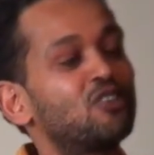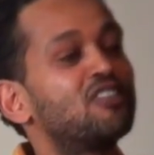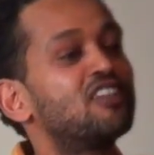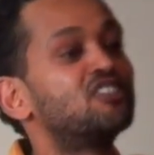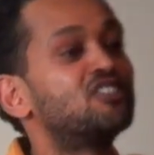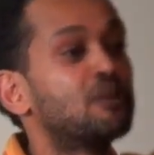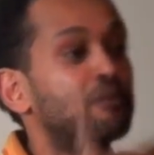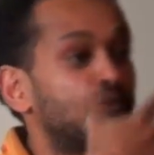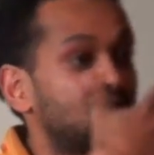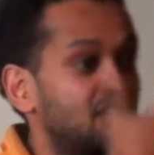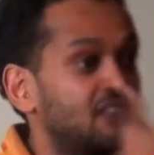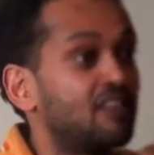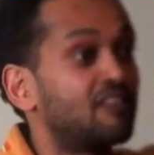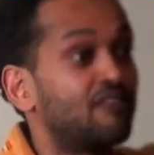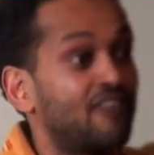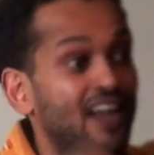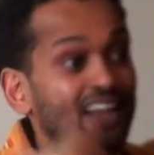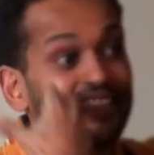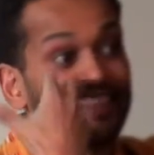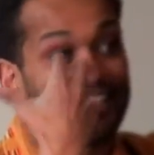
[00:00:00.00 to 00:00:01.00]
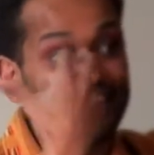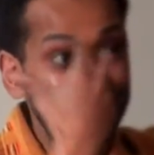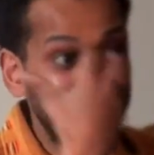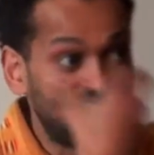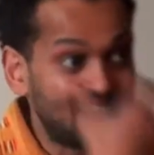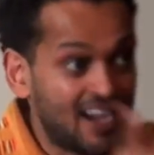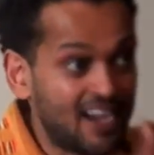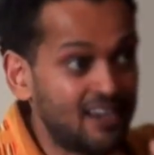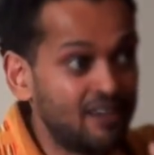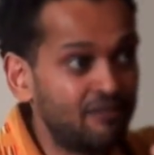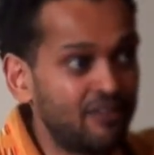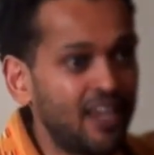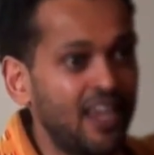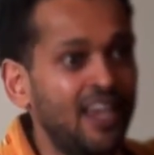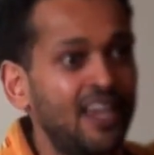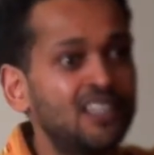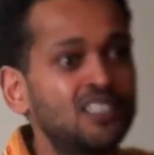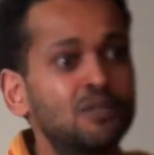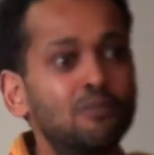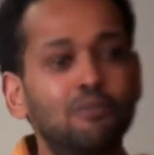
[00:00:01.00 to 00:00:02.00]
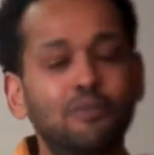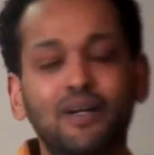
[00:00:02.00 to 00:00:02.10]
So there's the fact that he died of AIDS,